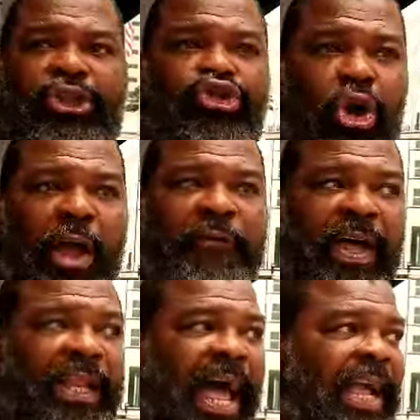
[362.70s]
are destroyed
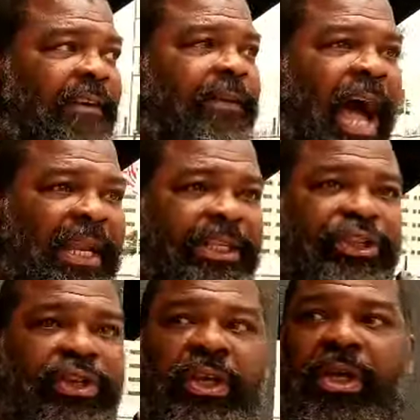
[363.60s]
for a lack of
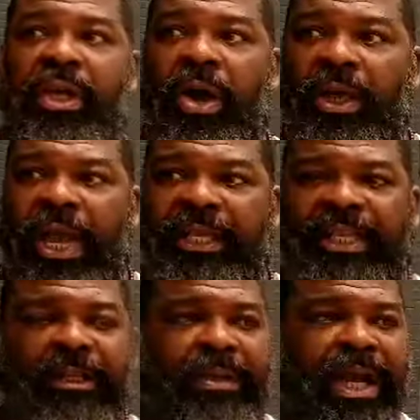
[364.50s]
knowledge. Okay,
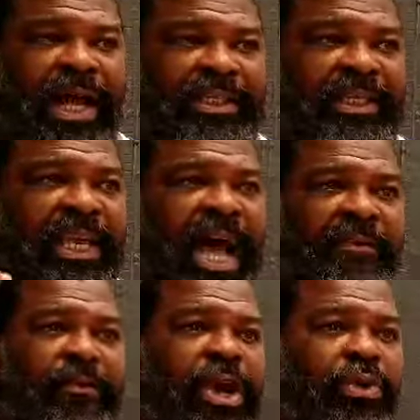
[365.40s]
it says, because ye
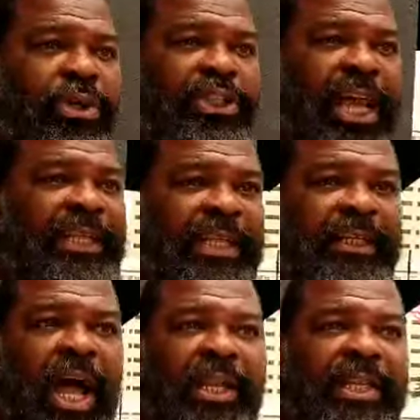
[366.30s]
have
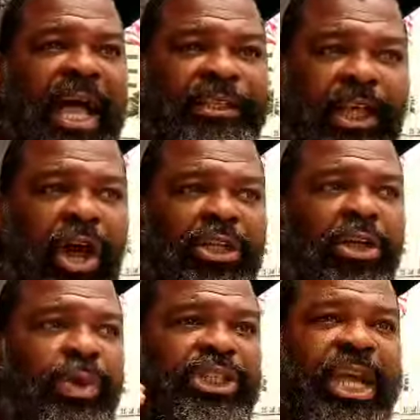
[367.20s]
rejected knowledge, I shall
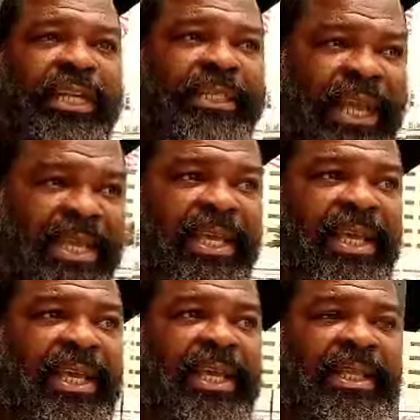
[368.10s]
also reject thee,
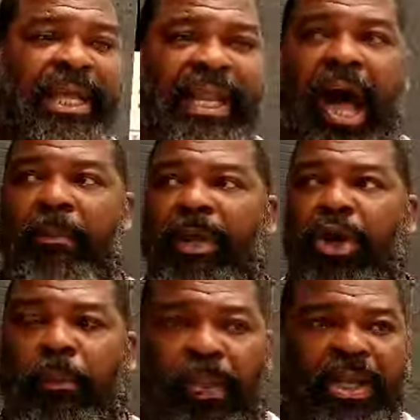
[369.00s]
that thou be
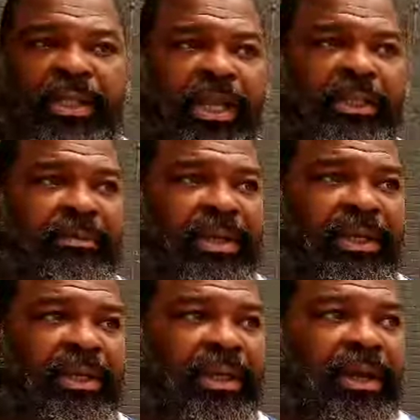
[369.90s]
no priest unto
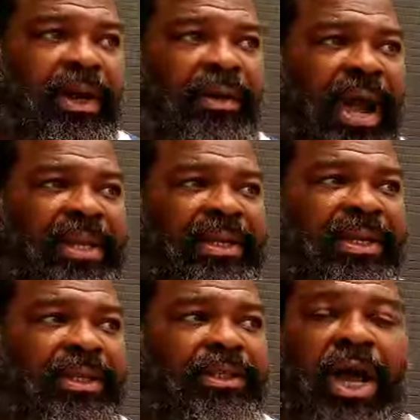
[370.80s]
me. All right?
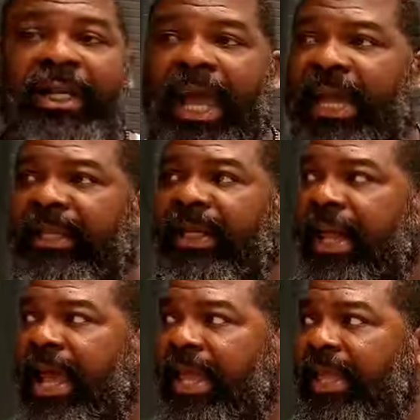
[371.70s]
So at the end of the
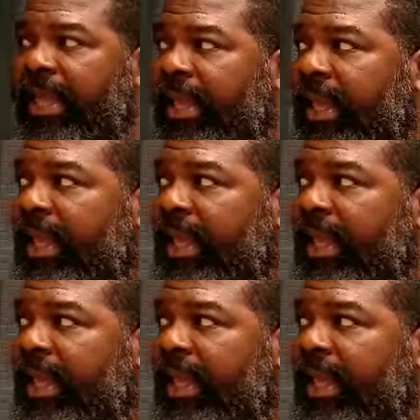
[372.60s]
day,